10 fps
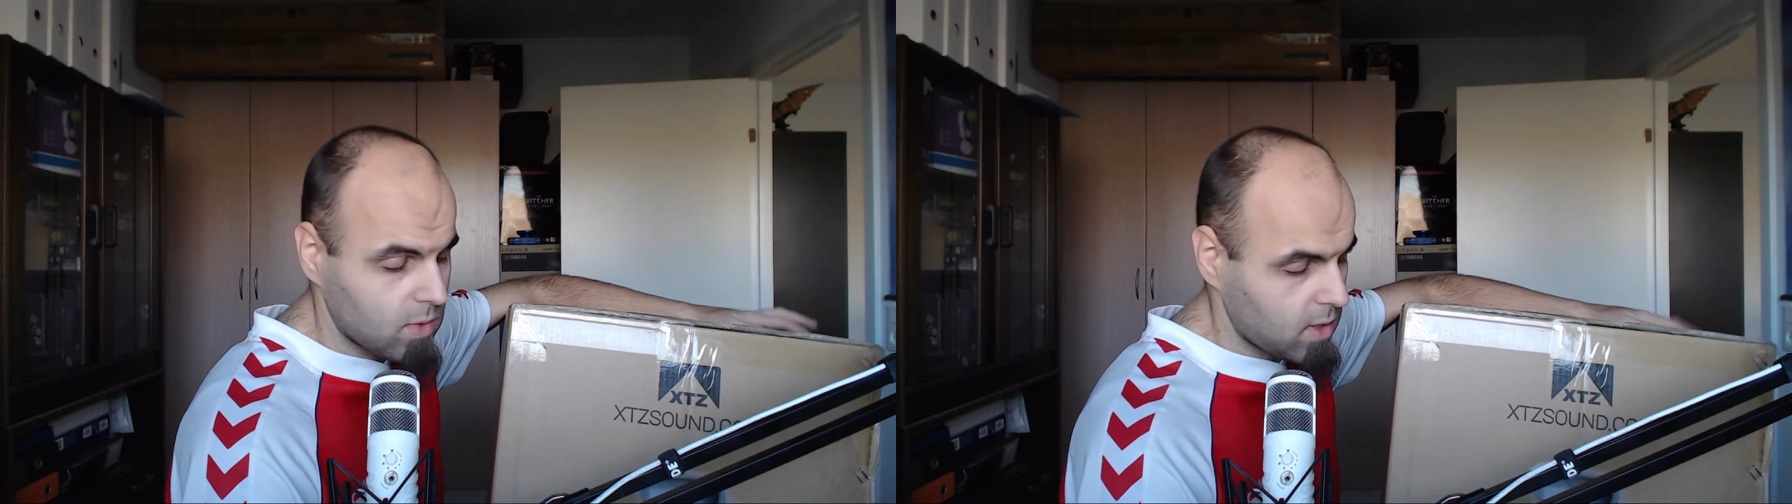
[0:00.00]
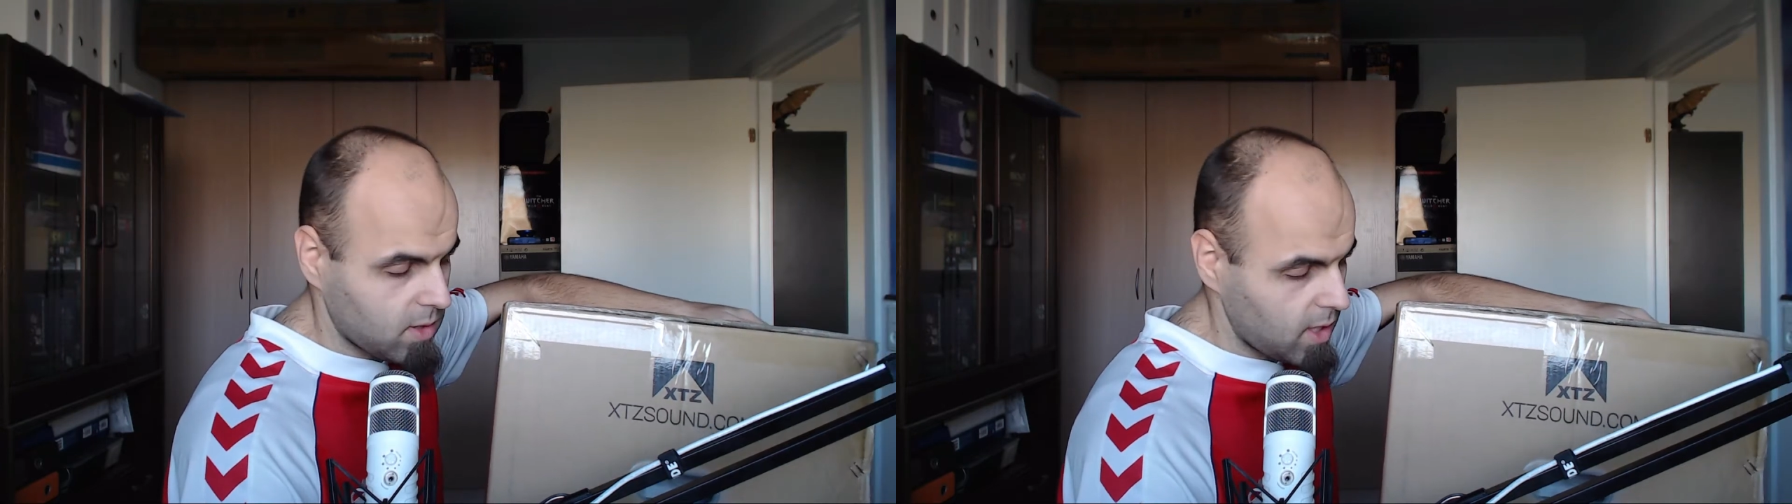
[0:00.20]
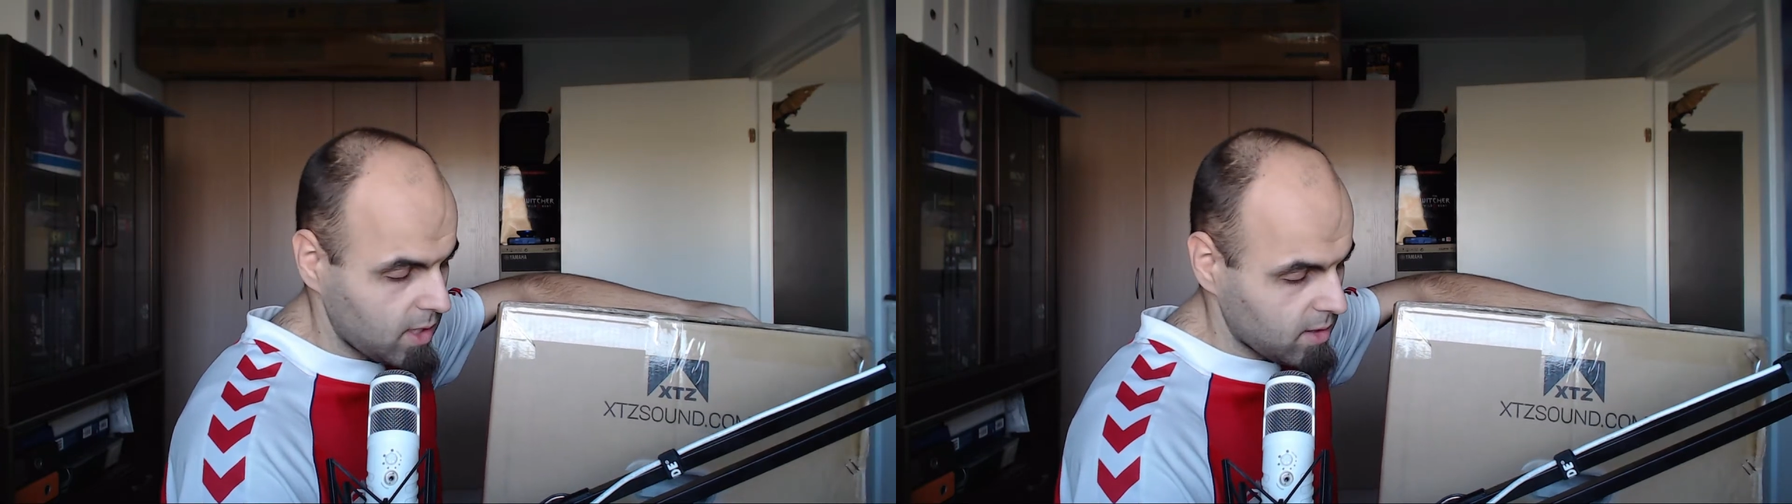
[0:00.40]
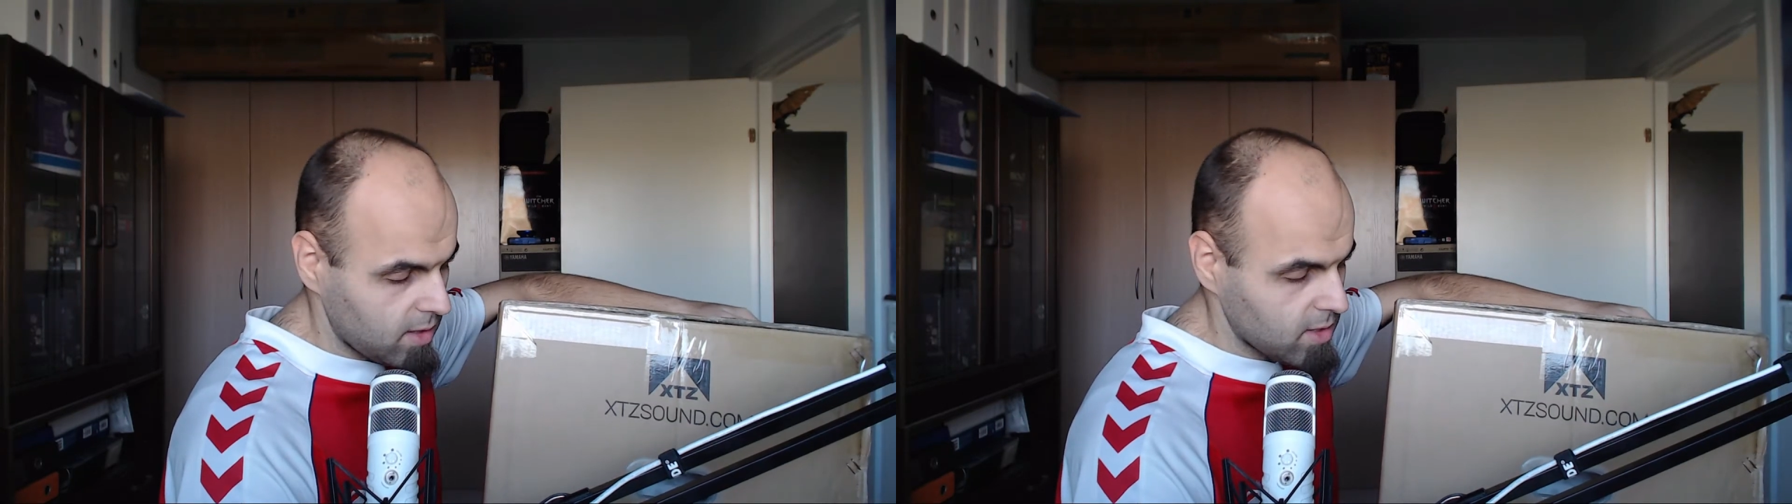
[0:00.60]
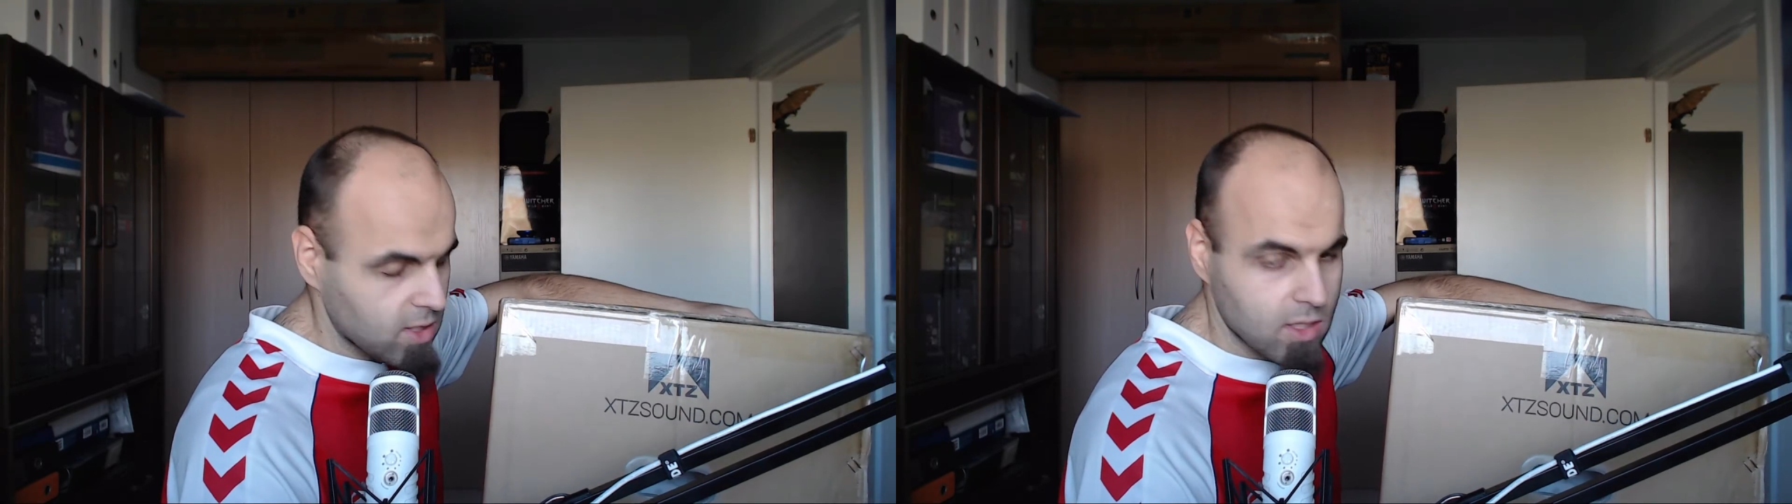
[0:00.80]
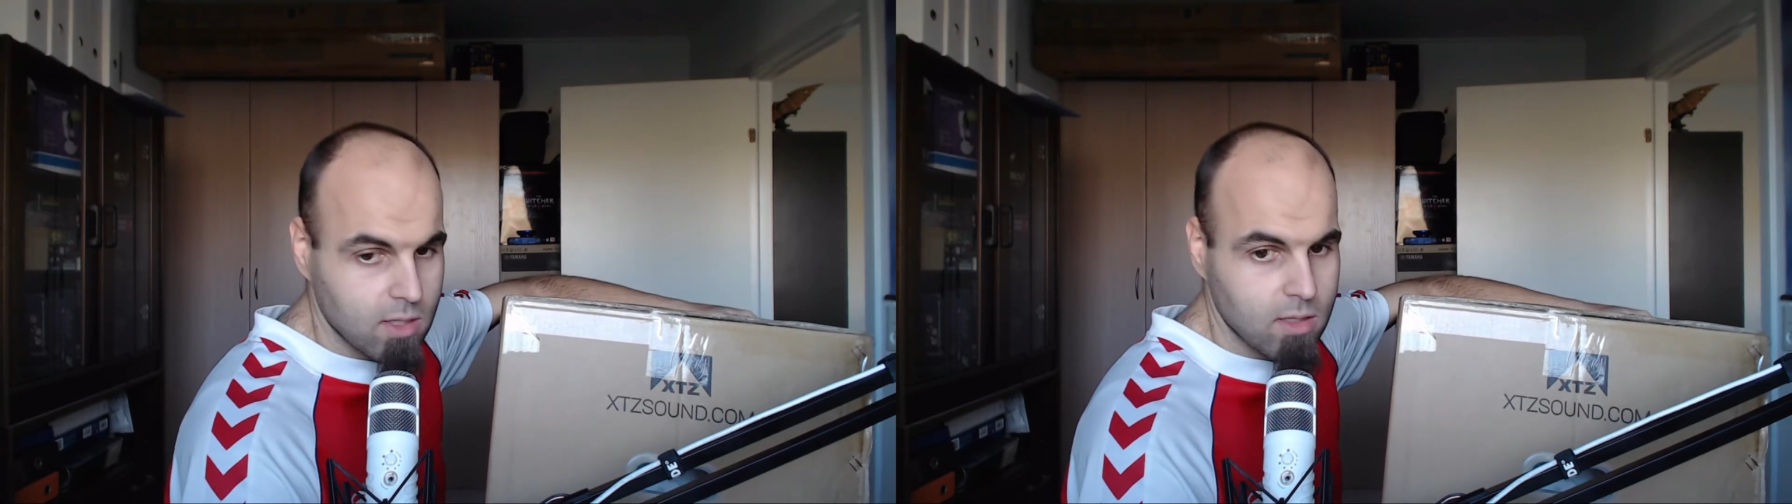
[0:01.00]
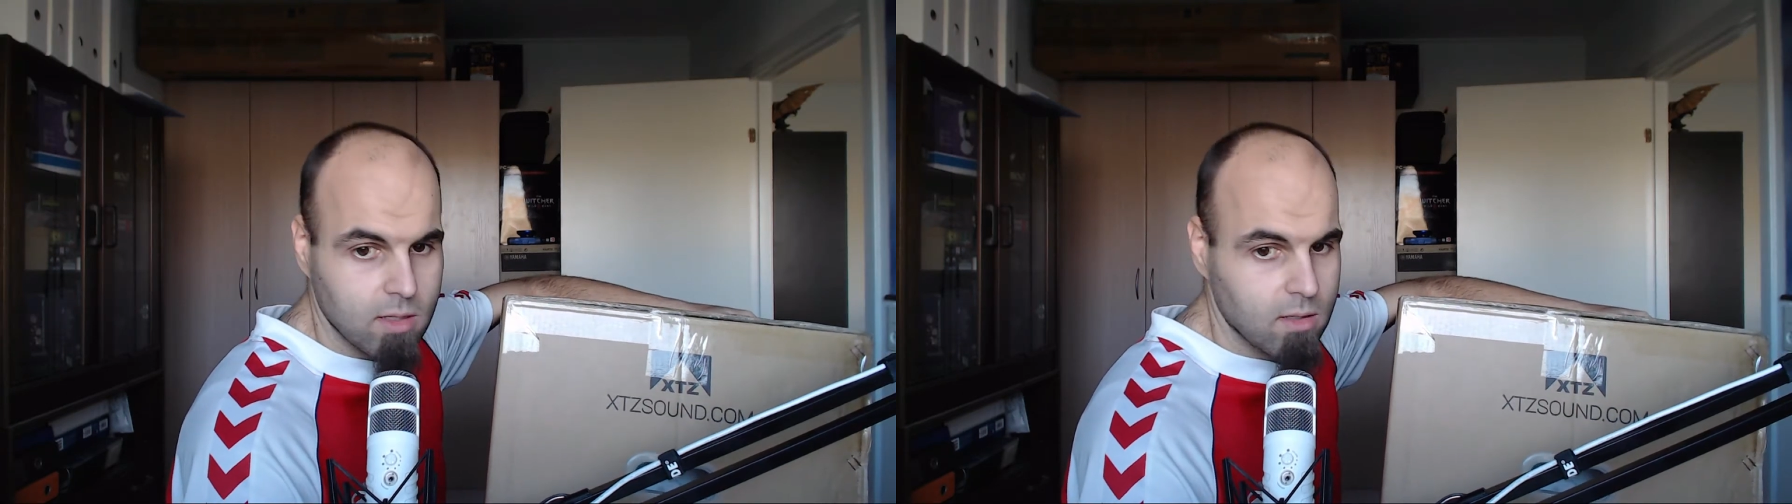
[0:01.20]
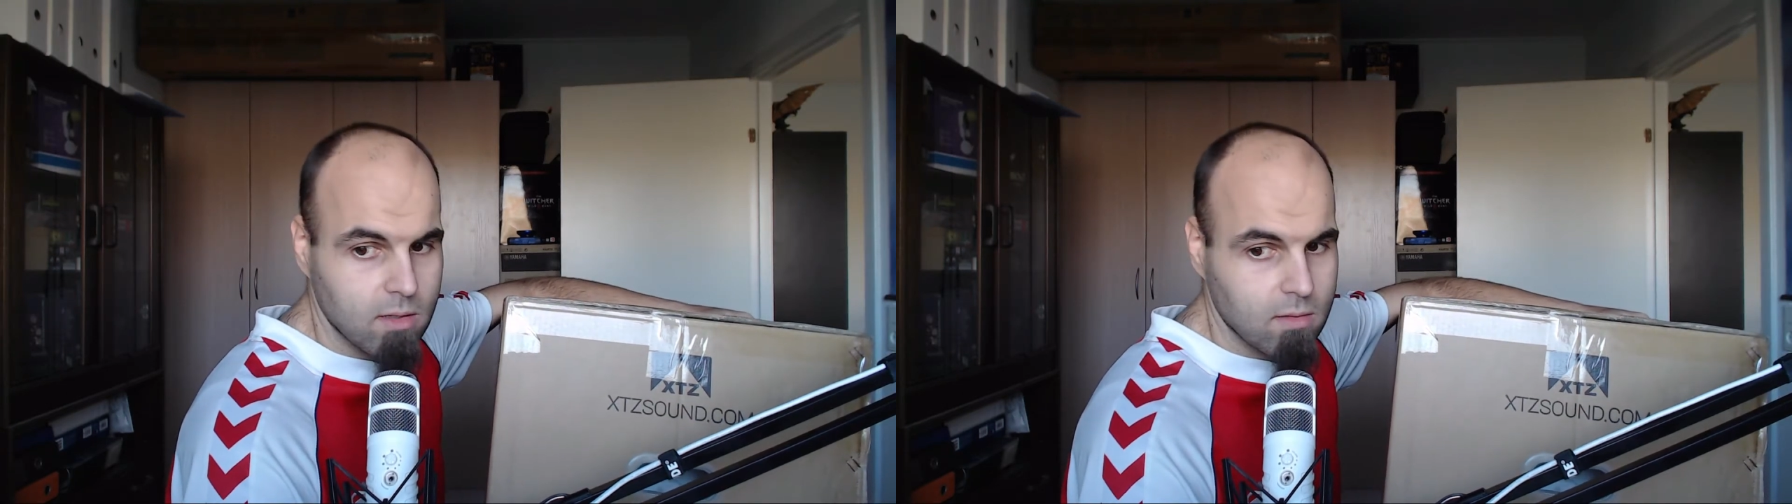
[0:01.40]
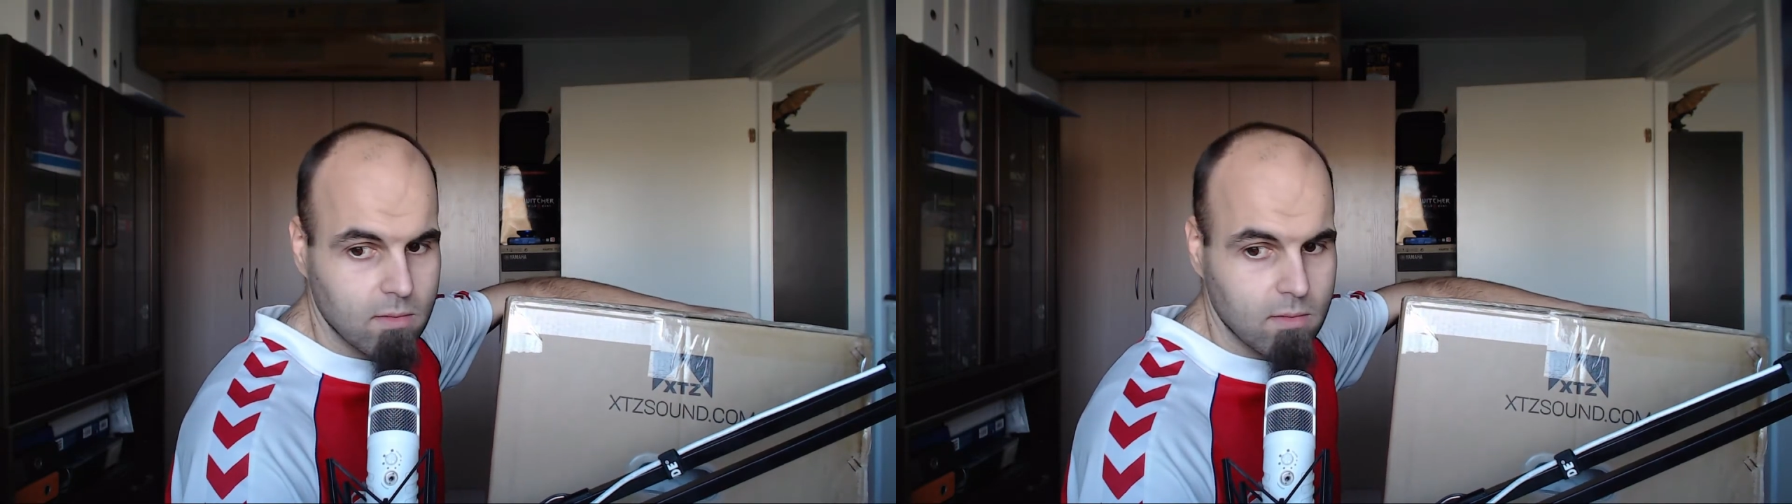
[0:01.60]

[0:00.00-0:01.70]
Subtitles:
this